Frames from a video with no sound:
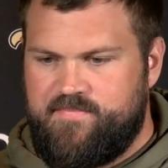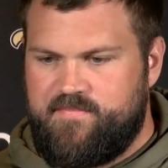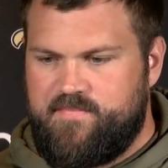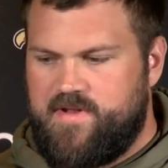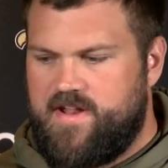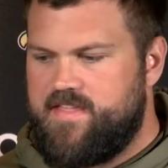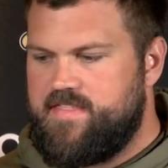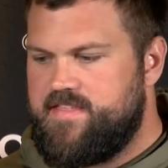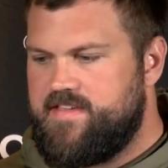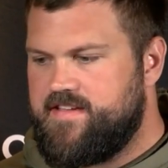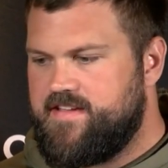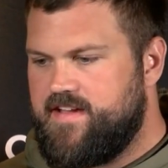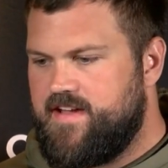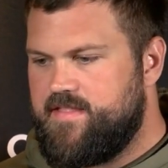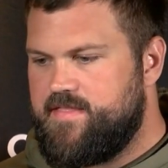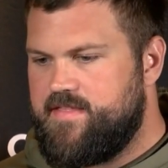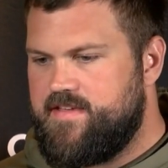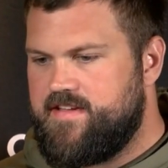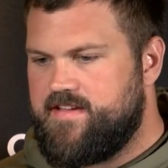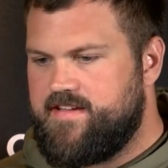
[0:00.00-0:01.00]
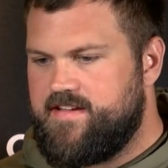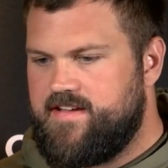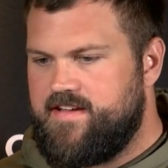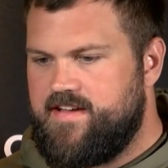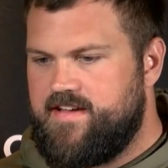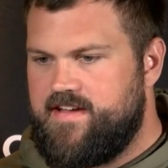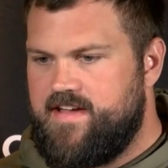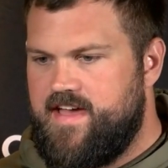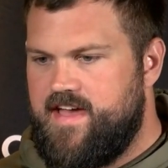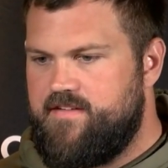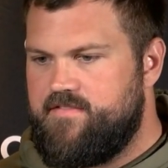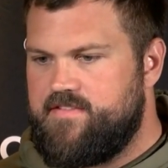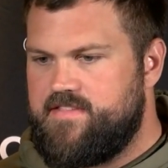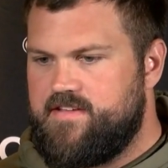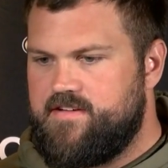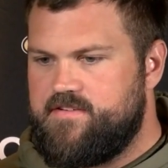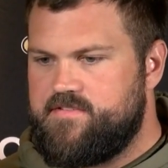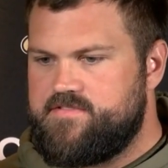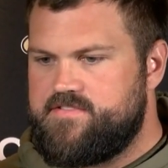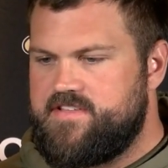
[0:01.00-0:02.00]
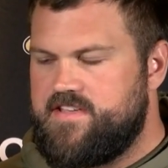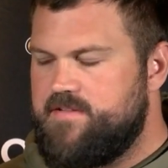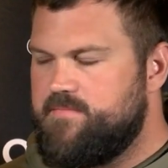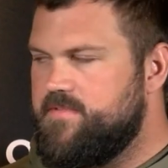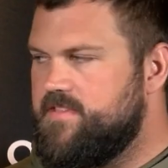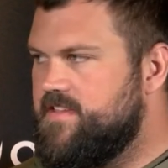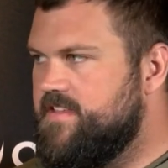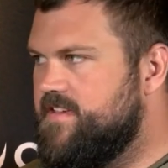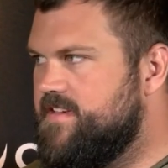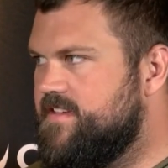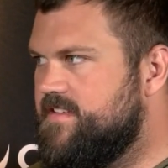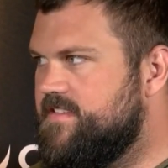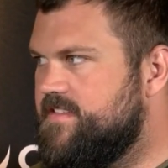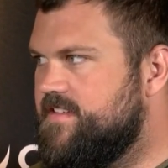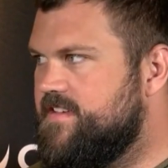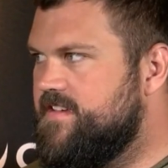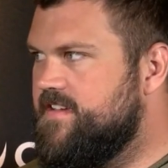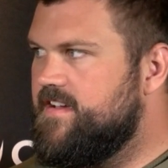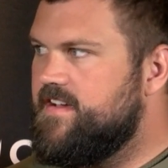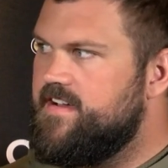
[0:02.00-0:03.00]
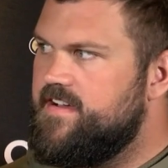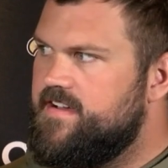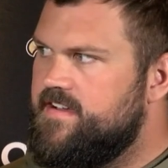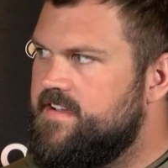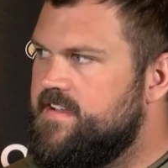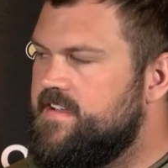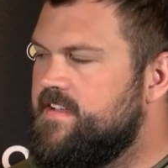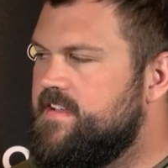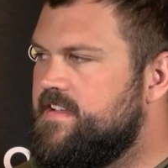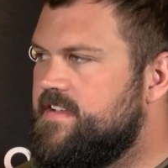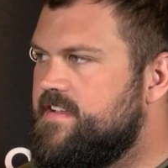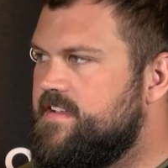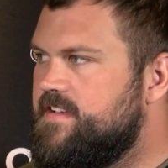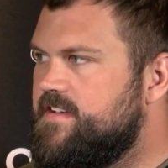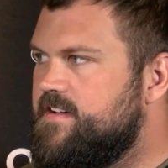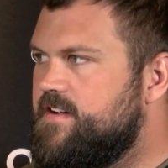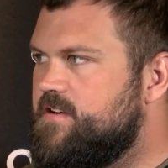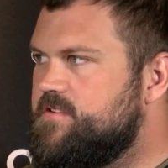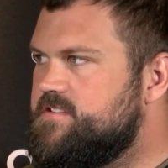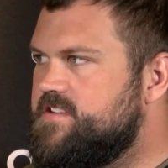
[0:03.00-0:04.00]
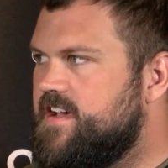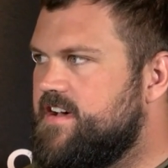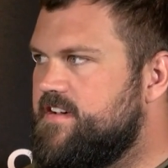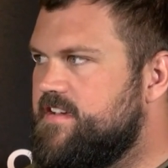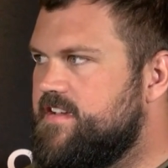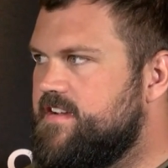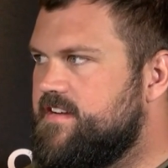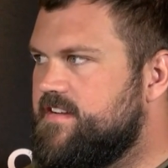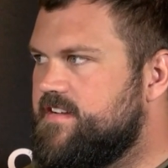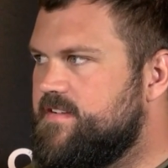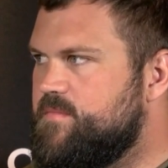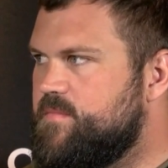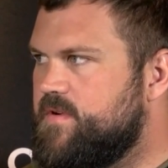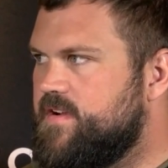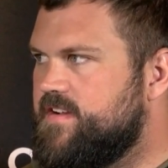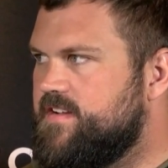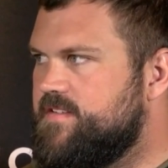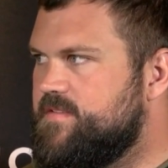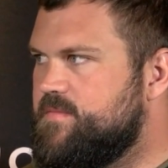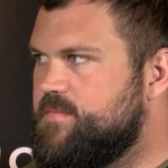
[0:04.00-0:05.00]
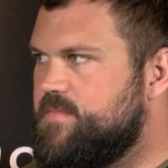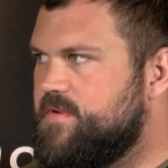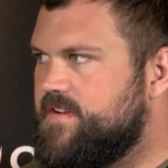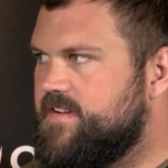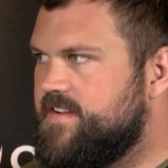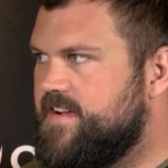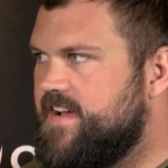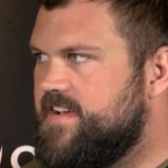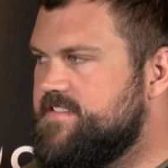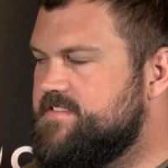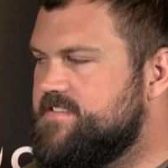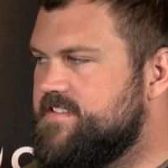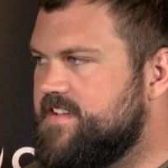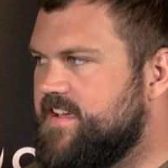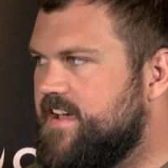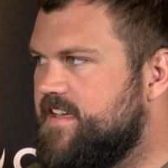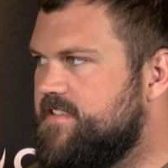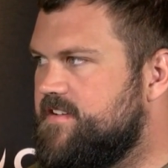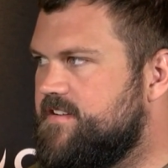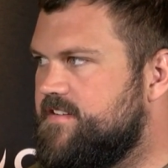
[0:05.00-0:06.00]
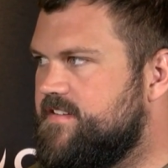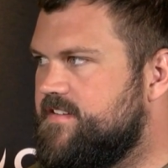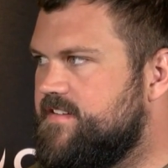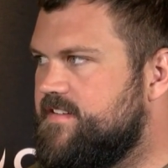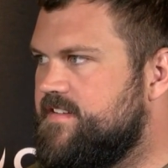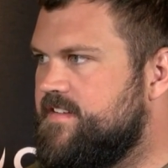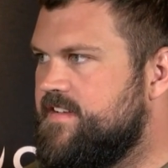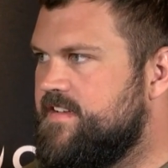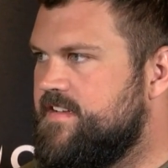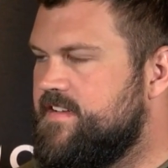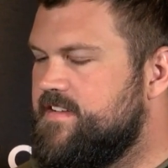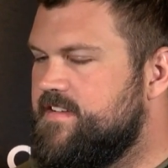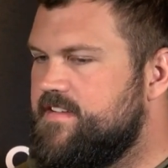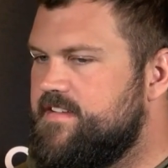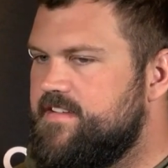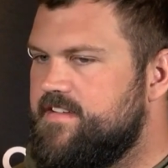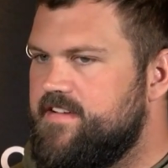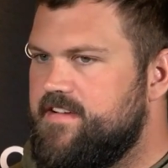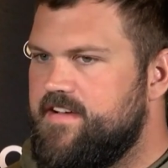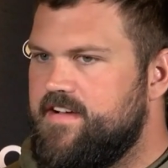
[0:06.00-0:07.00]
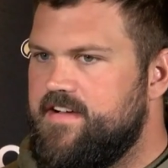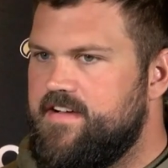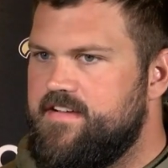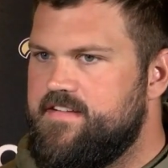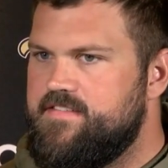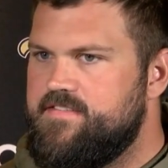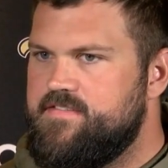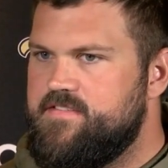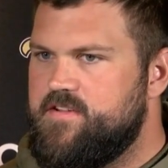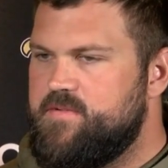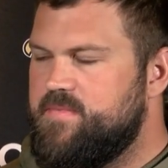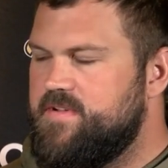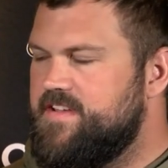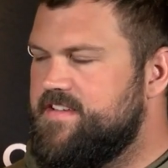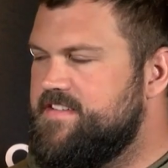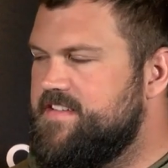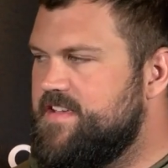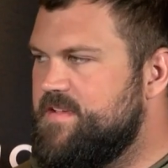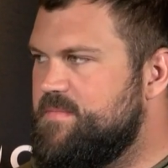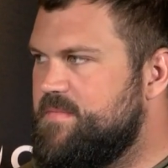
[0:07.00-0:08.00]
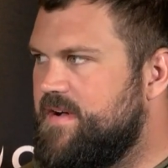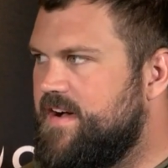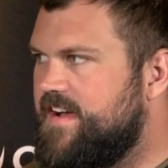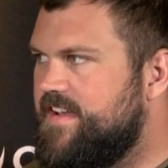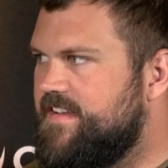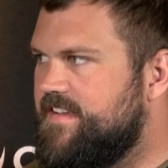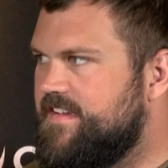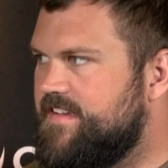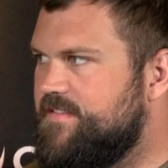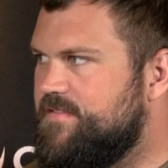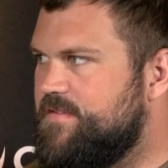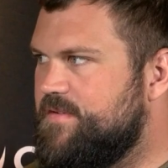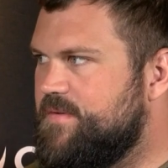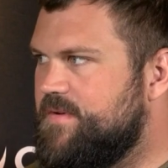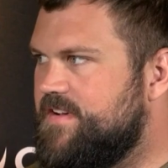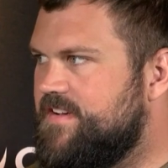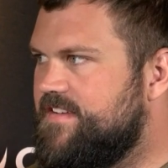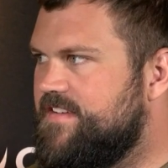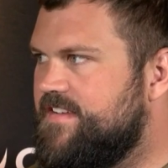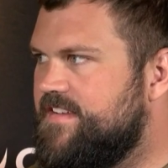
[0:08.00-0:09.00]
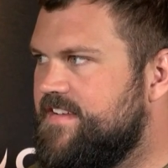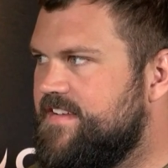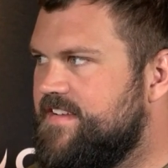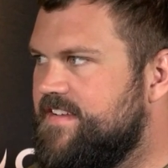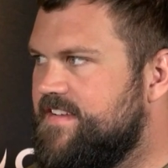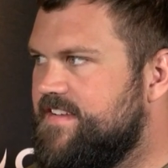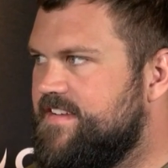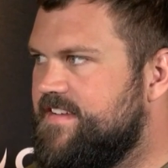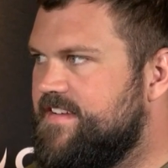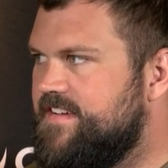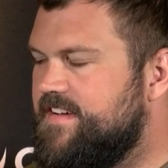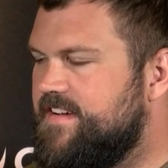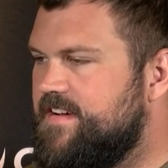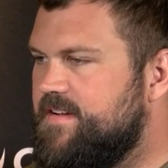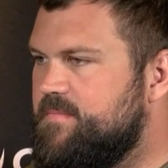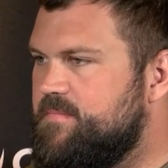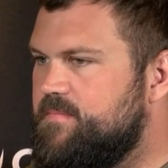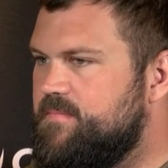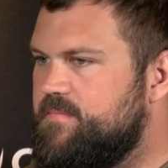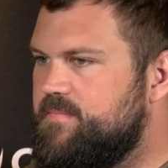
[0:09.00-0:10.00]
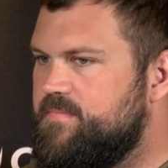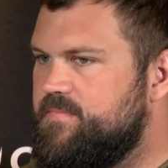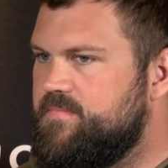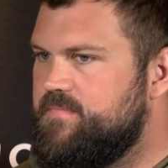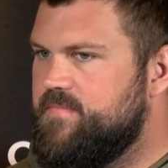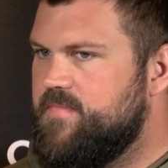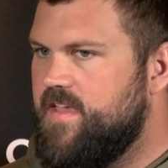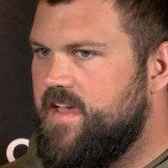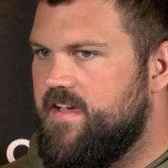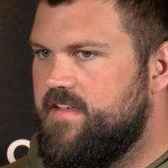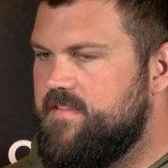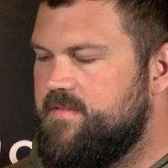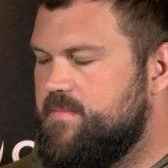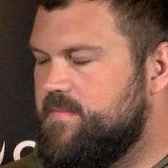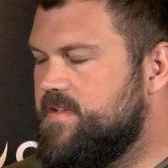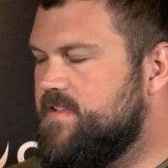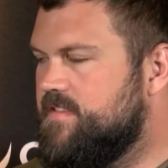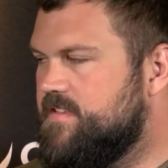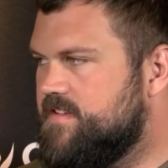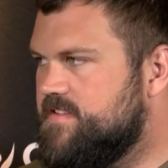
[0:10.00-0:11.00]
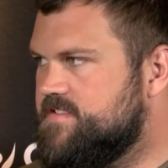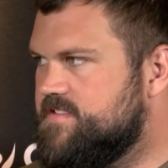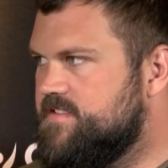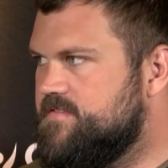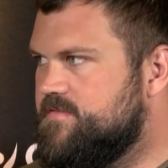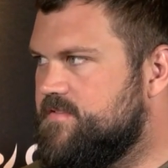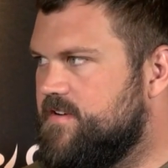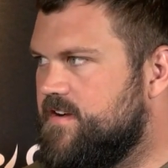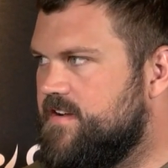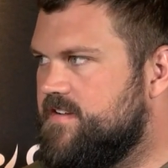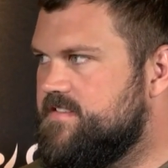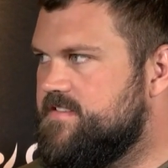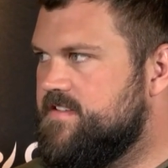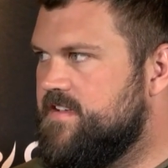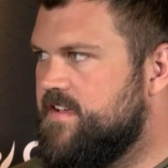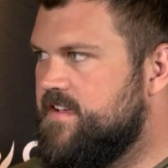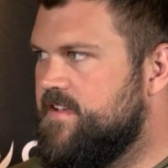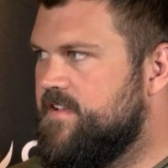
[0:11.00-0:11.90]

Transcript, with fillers: but I think I think uh, having the whole team in the in the uh, hotel here can bring bring guys together and uh, a little bit of team bonding, if you will. Um, yeah, I mean, I think it's good for us.